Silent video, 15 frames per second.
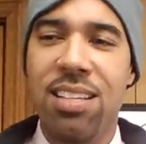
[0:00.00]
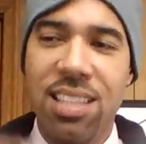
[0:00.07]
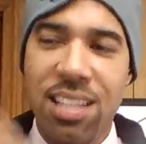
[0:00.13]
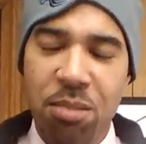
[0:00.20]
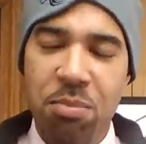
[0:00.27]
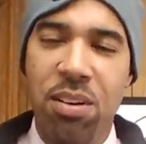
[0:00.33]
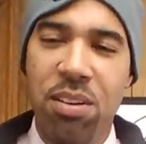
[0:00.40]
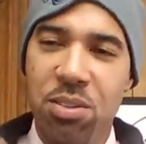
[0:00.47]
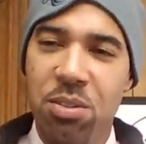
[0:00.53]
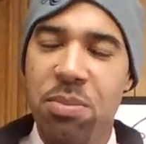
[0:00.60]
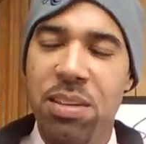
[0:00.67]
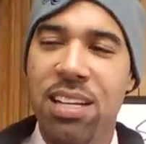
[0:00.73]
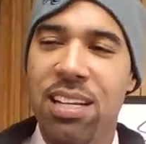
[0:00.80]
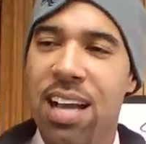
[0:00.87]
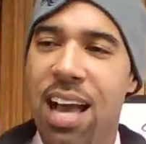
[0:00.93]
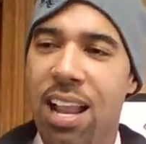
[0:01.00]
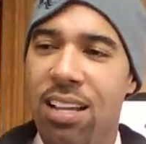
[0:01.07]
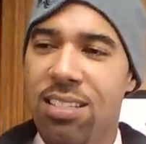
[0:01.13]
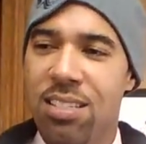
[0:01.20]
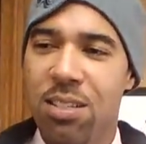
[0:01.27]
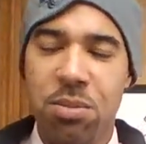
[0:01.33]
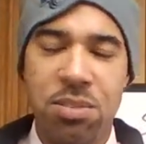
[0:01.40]
I think about you being in
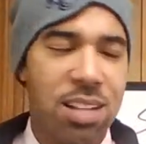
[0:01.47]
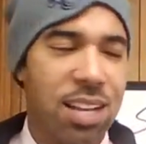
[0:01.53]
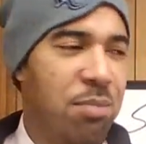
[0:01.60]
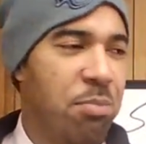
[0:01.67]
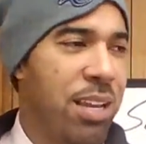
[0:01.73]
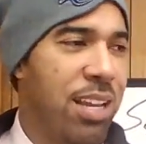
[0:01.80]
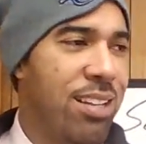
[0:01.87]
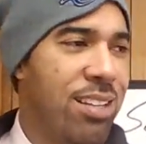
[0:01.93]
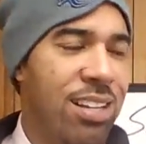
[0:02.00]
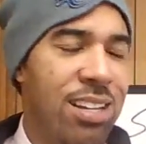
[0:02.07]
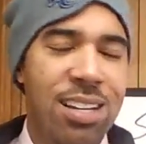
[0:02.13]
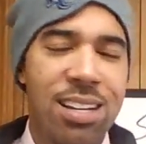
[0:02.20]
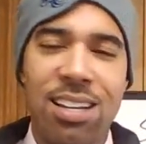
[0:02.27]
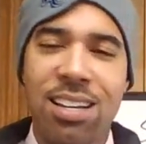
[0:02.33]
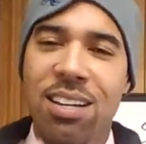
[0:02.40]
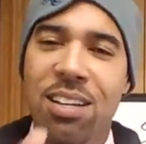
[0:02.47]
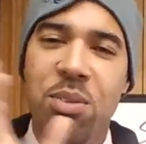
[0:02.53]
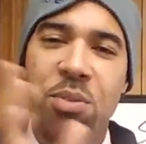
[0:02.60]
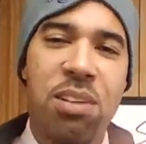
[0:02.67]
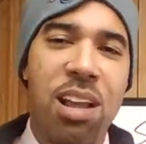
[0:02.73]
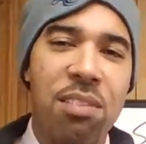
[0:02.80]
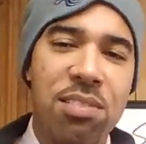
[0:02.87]
college, and it was like, man,
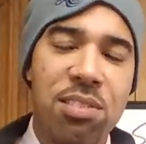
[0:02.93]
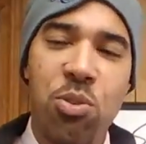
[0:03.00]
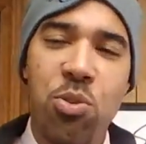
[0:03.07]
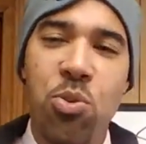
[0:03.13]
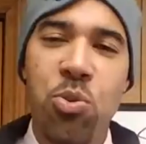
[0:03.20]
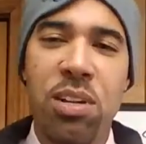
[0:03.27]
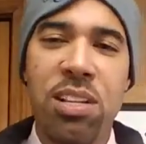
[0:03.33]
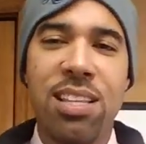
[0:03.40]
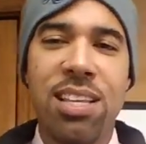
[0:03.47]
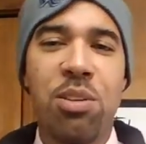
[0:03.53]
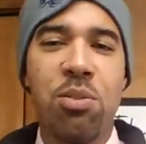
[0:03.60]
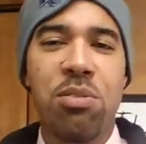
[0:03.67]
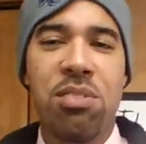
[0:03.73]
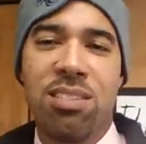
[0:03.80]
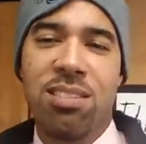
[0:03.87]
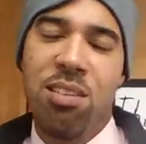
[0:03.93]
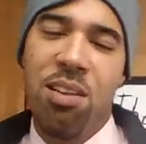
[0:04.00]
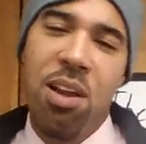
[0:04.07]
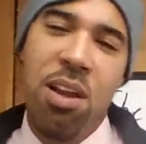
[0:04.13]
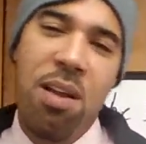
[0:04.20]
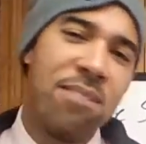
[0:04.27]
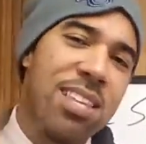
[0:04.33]
you left school and then you just
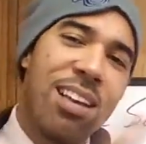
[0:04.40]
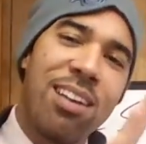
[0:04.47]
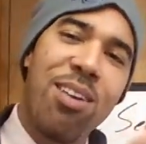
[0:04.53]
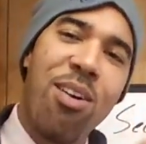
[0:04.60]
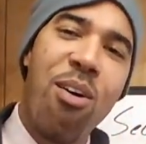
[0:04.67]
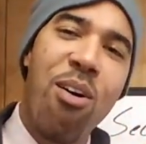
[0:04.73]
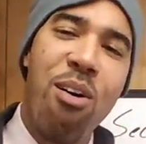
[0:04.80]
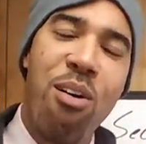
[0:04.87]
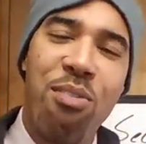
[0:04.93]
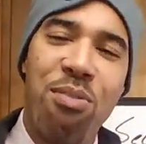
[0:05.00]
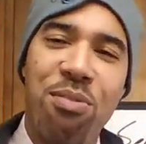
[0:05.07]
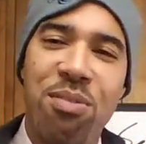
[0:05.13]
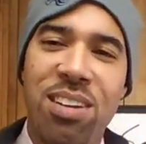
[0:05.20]
took off.